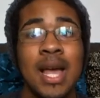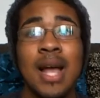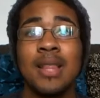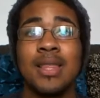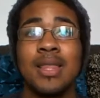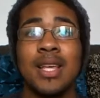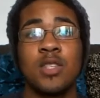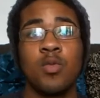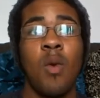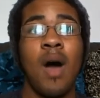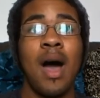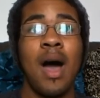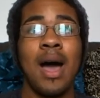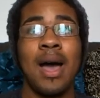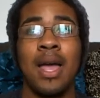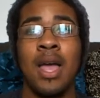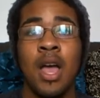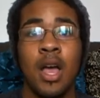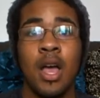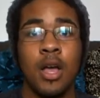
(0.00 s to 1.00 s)
That's
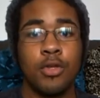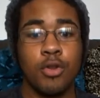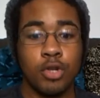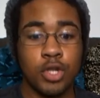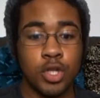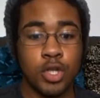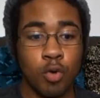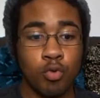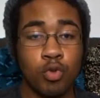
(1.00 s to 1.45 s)
why they're so